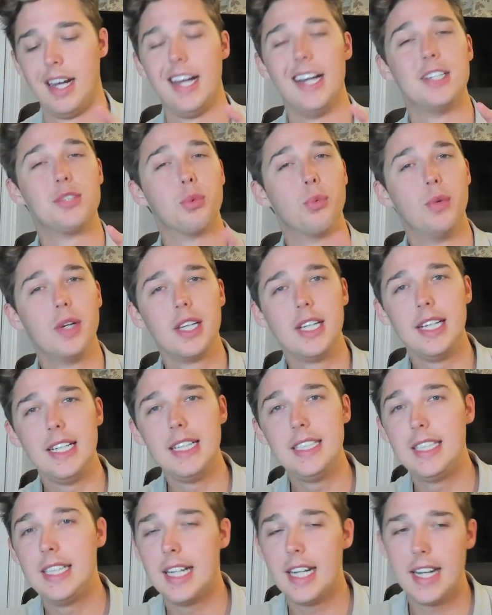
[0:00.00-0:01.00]
It's really
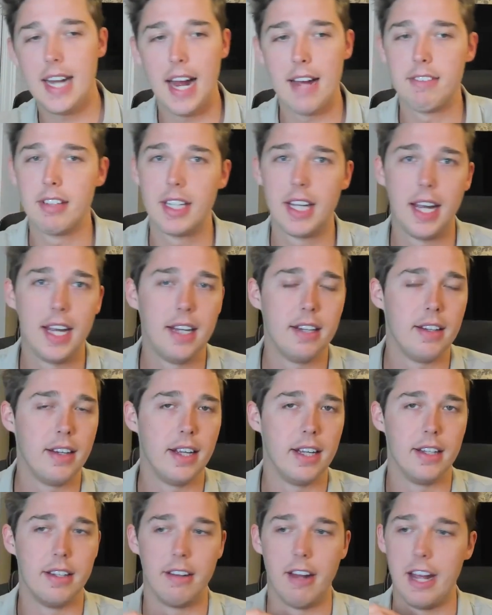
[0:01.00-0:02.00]
easy to navigate
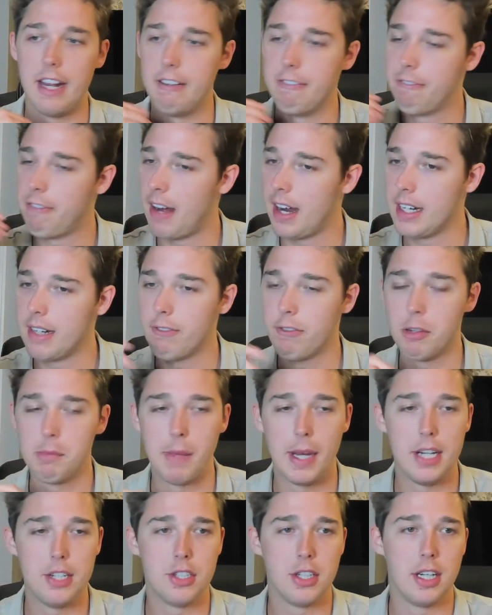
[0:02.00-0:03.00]
and find
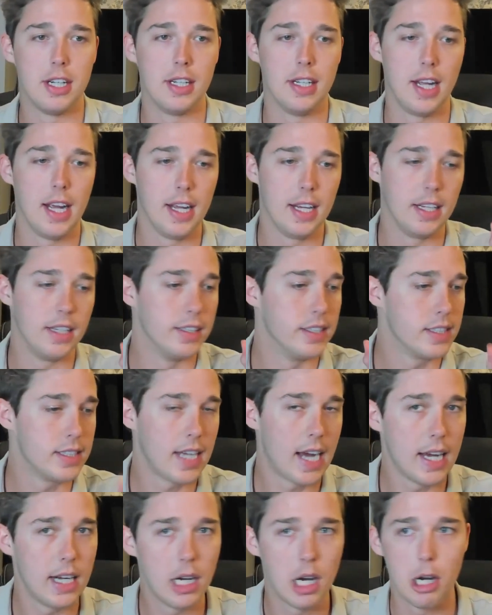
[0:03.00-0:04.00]
information and
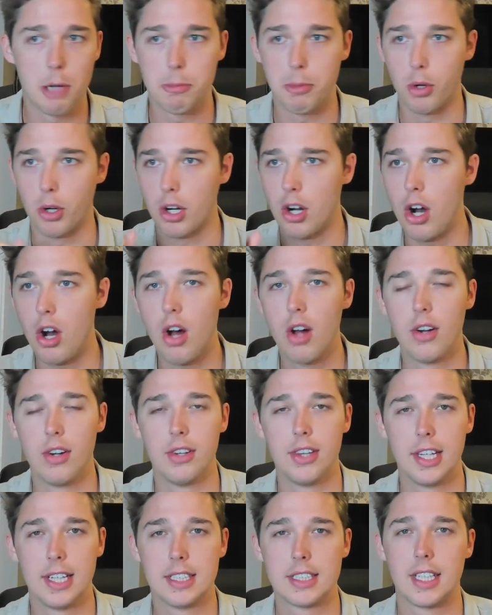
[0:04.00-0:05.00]
sign up or call or
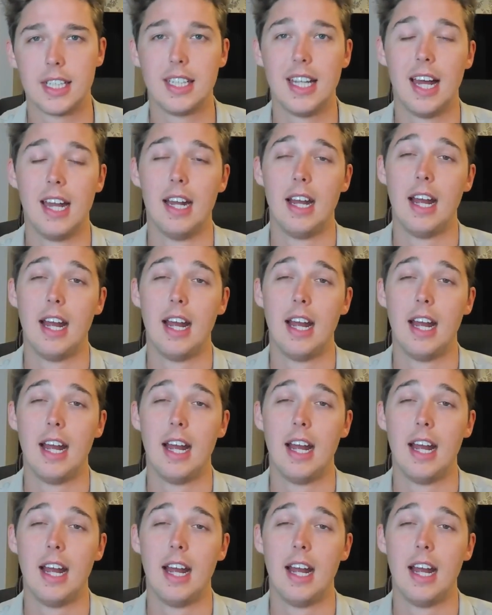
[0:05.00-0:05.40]
things like that.